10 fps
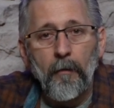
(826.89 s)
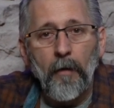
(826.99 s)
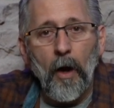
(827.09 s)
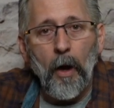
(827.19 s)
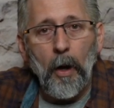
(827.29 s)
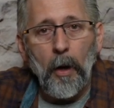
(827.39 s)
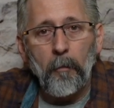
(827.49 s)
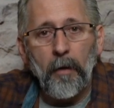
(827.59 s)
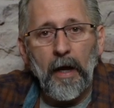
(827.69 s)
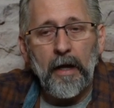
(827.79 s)

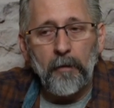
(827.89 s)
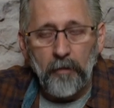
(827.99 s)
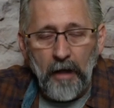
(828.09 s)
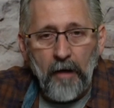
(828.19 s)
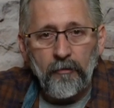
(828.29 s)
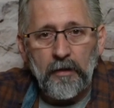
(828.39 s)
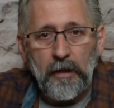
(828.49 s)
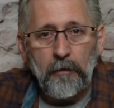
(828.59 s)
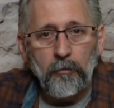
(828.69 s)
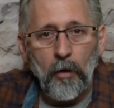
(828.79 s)
Adam left.
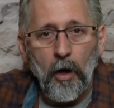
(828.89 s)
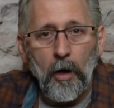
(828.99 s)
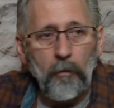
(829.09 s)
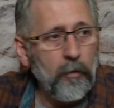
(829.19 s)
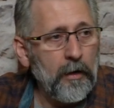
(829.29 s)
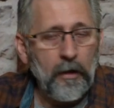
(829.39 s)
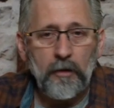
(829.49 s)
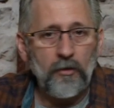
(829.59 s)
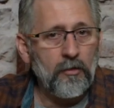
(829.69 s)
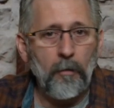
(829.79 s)
He went
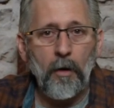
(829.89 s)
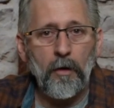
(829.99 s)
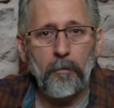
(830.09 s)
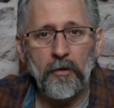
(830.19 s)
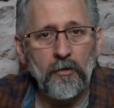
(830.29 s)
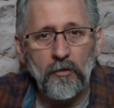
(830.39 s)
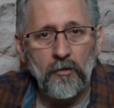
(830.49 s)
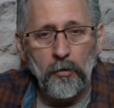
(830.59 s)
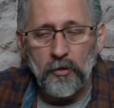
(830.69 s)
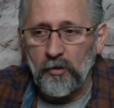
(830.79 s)
into some other business
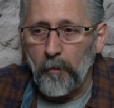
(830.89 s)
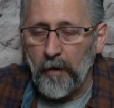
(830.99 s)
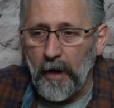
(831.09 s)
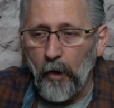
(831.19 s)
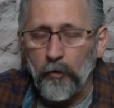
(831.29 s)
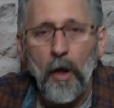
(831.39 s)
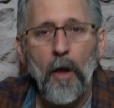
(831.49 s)
doing something else.